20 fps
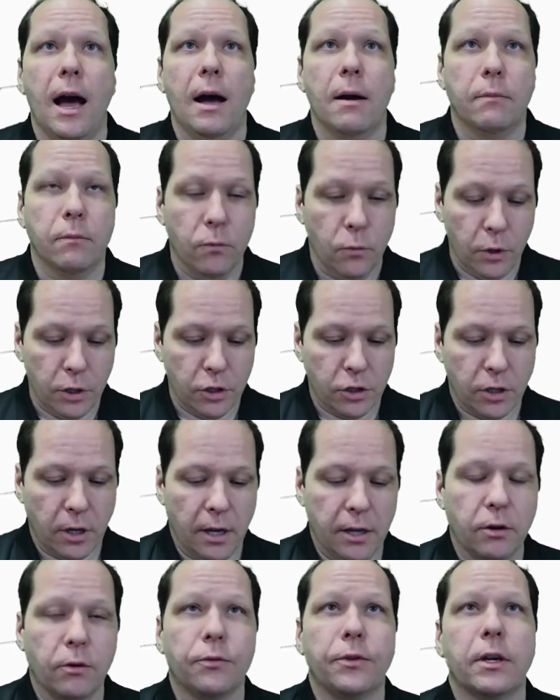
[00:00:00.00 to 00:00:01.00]
which I
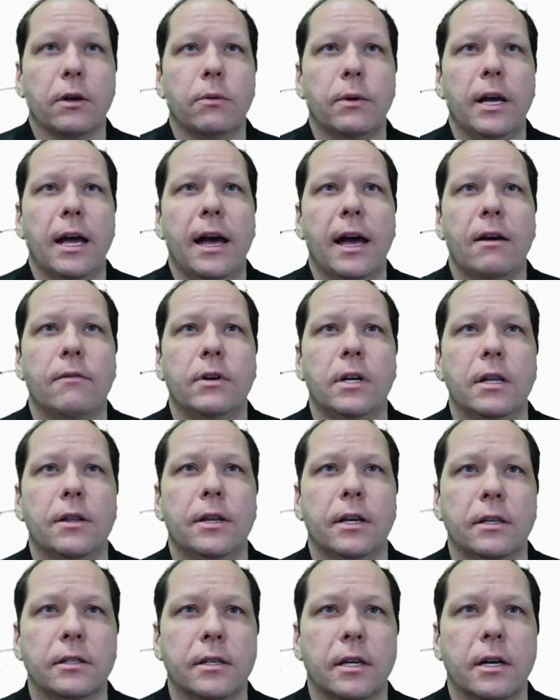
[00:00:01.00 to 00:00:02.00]
don't think we have
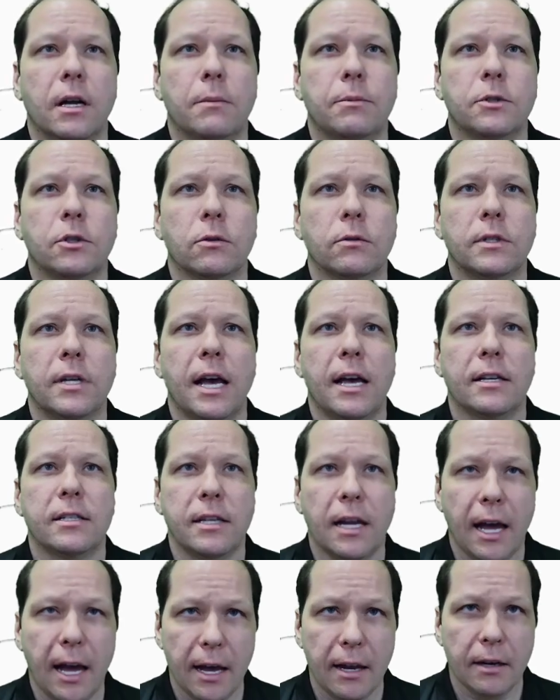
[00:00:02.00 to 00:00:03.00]
anything set up. So test
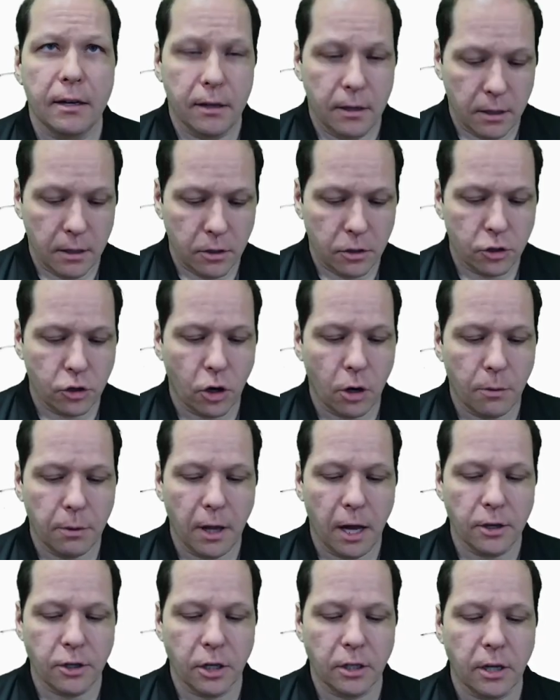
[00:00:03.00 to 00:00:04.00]
at
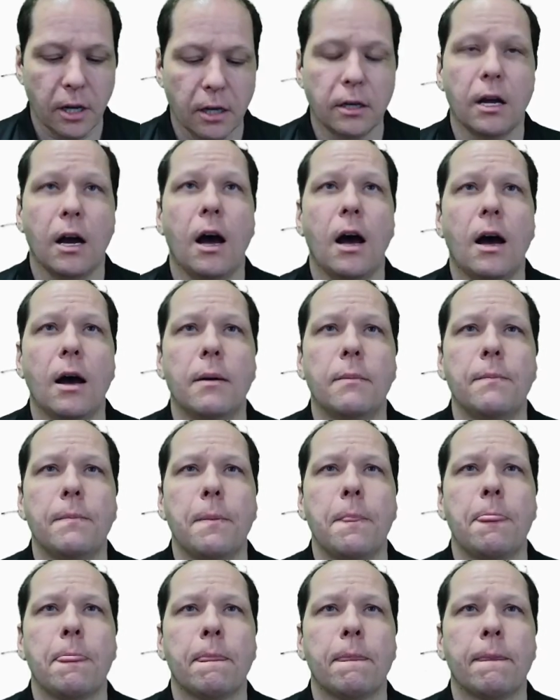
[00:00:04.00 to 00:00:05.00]
sharplogic.com.
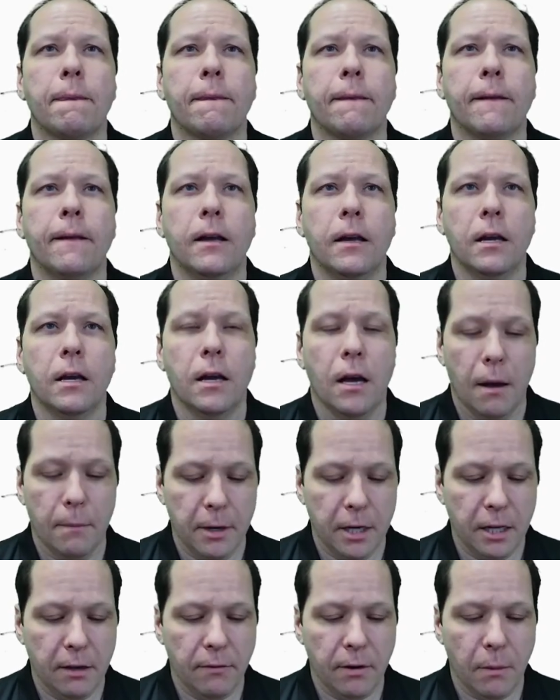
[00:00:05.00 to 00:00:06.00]
I'm
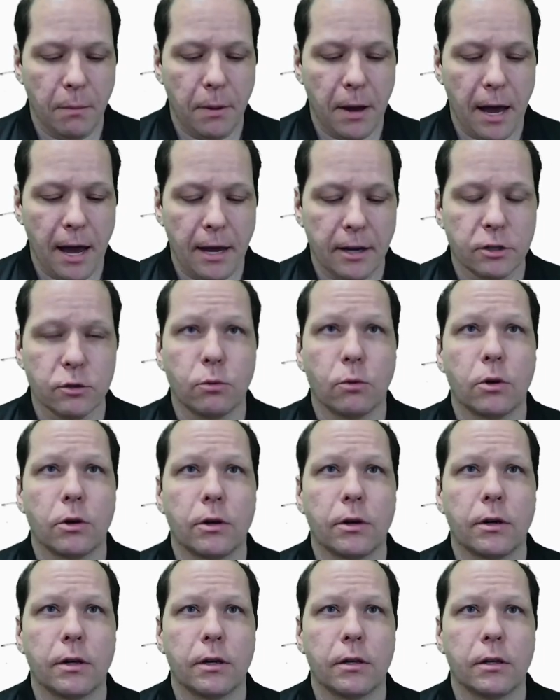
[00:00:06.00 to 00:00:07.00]
going to give it a
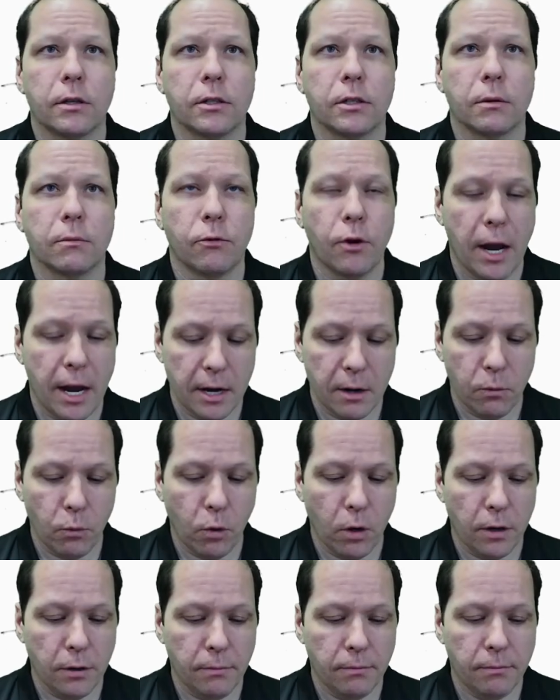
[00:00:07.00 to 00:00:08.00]
password, some random one.